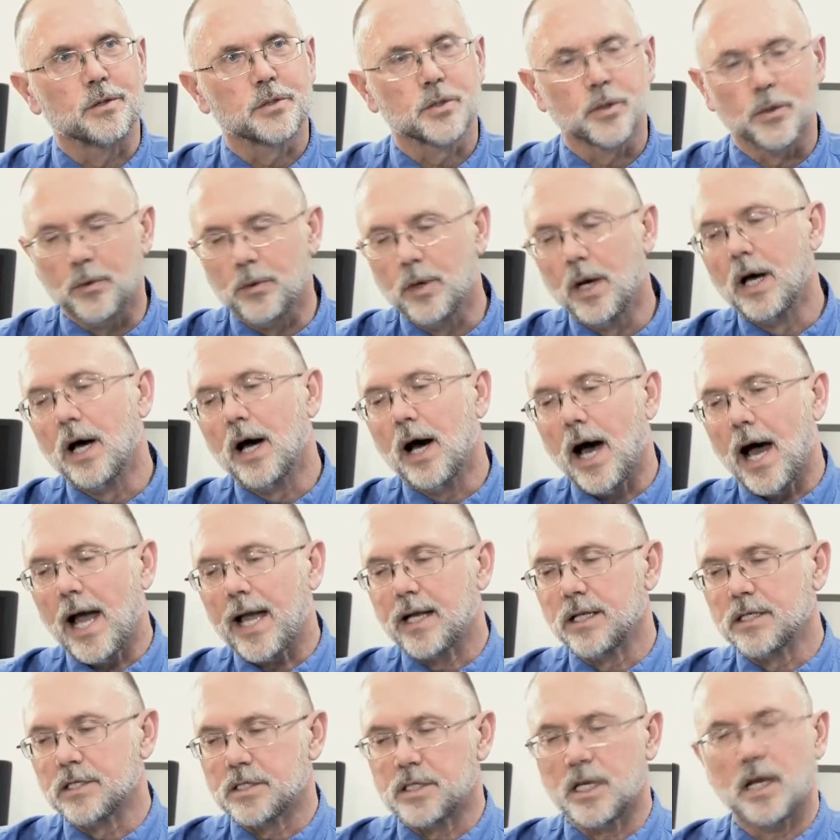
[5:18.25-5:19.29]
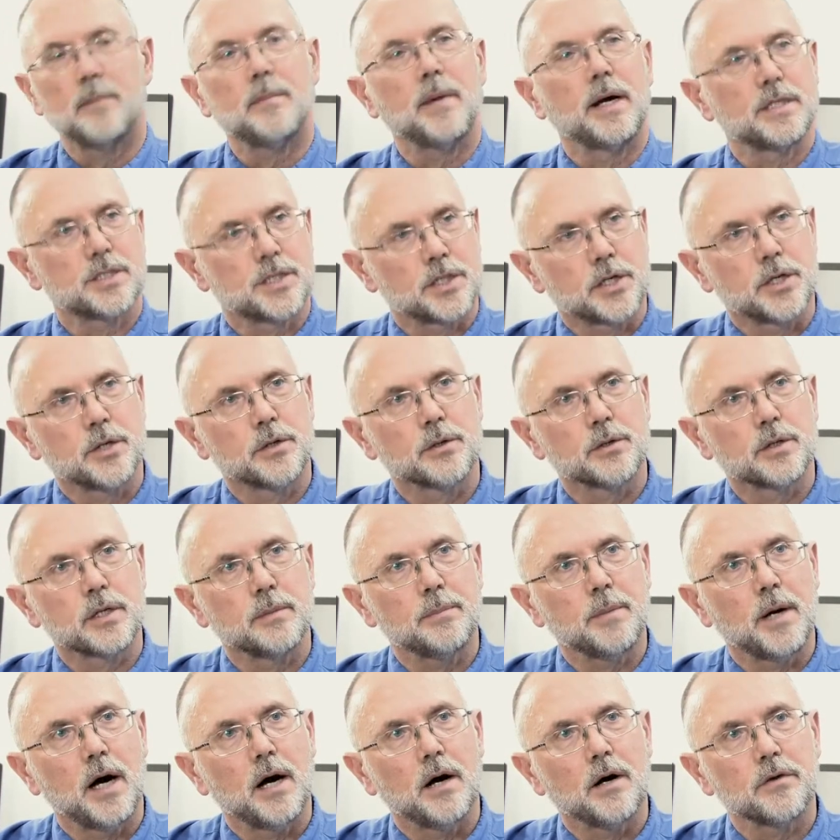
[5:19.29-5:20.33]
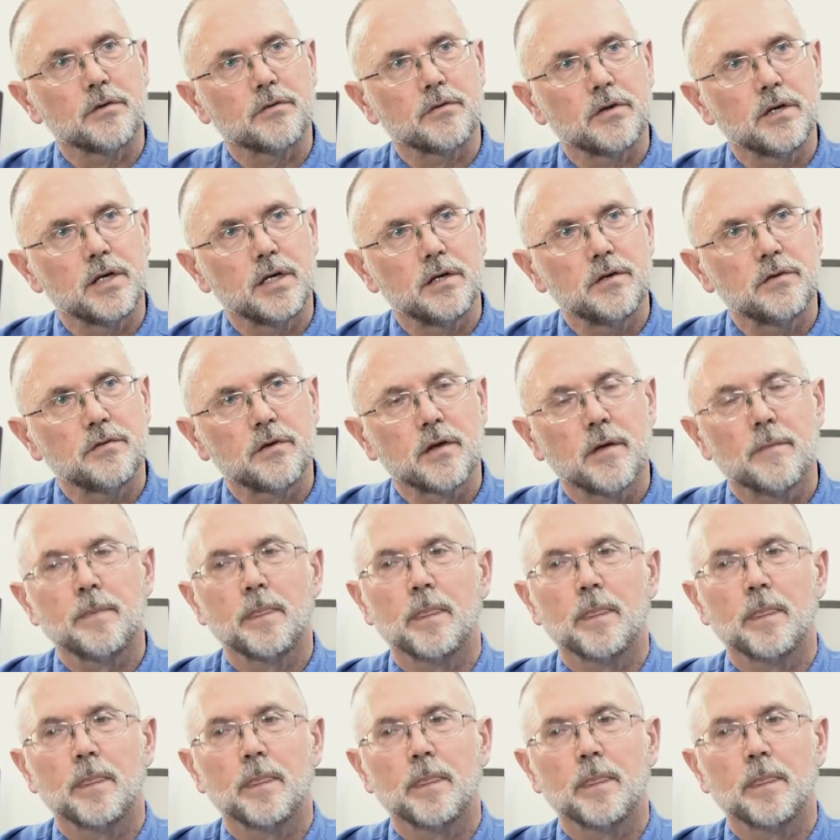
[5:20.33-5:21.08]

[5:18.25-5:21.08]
So I can set my security policies.